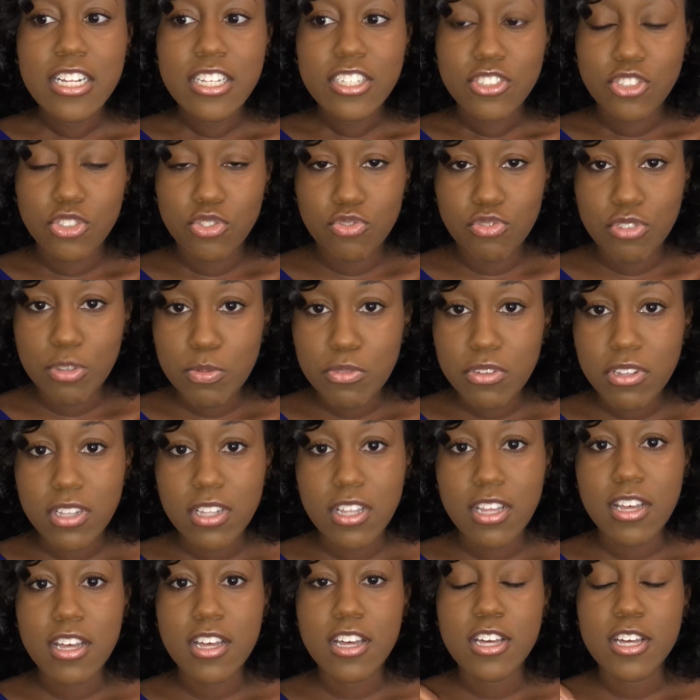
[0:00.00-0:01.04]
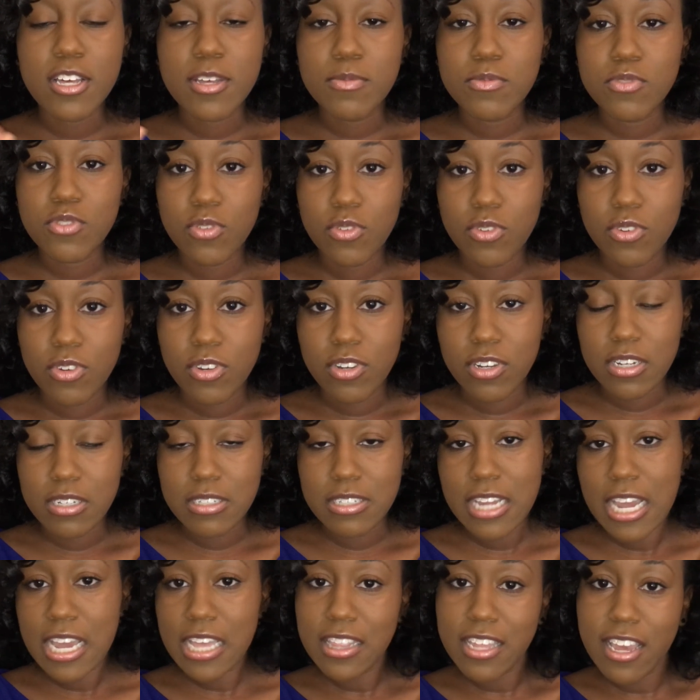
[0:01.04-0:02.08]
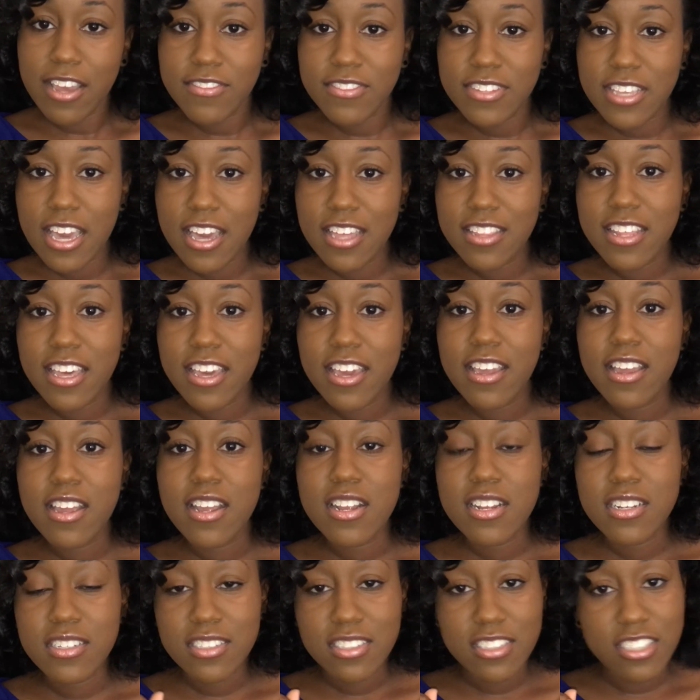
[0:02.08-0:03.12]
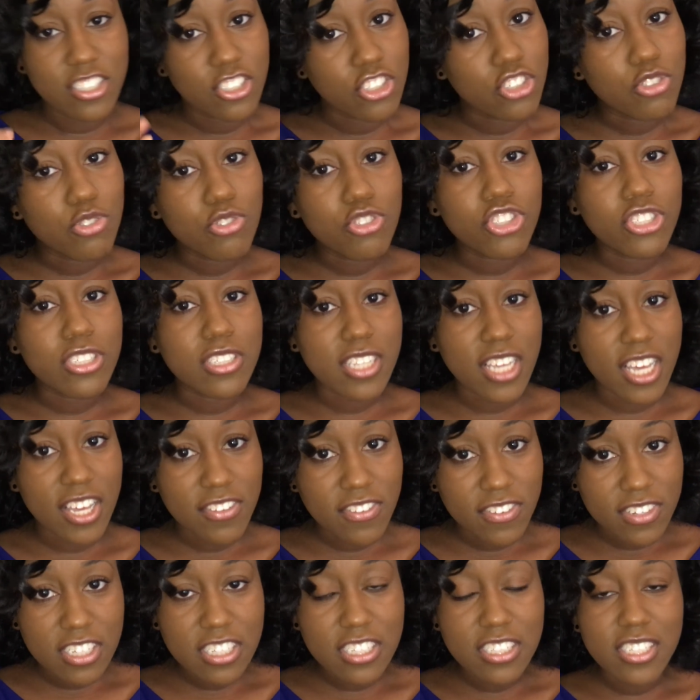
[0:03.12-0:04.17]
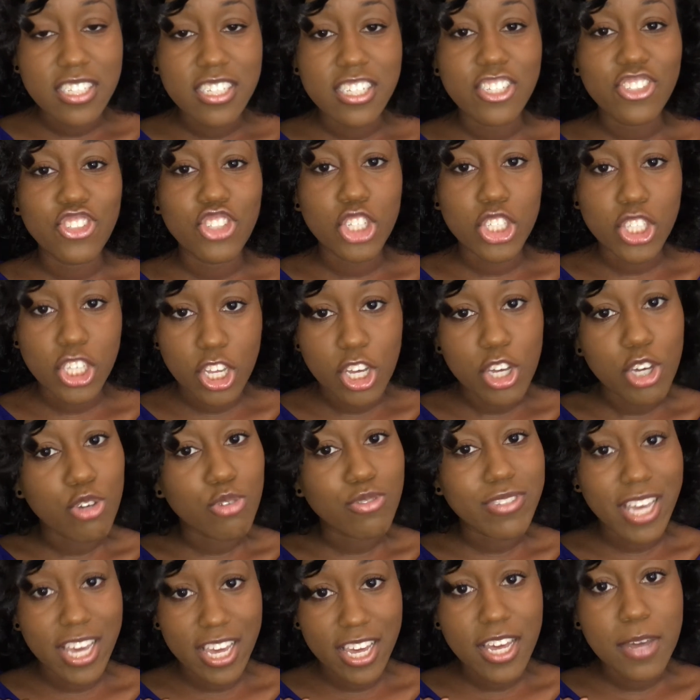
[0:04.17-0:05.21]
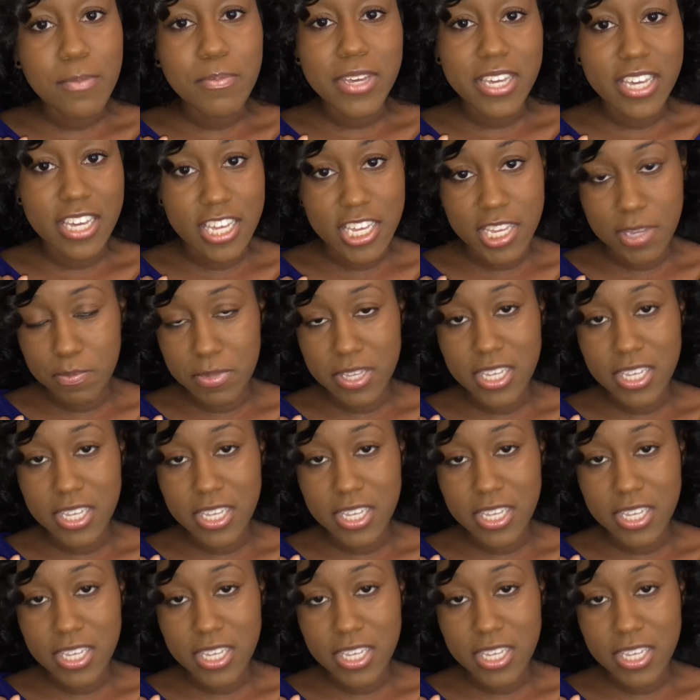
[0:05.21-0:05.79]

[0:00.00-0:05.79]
strip clubs or nightlife down there, then you should definitely just go take a peek,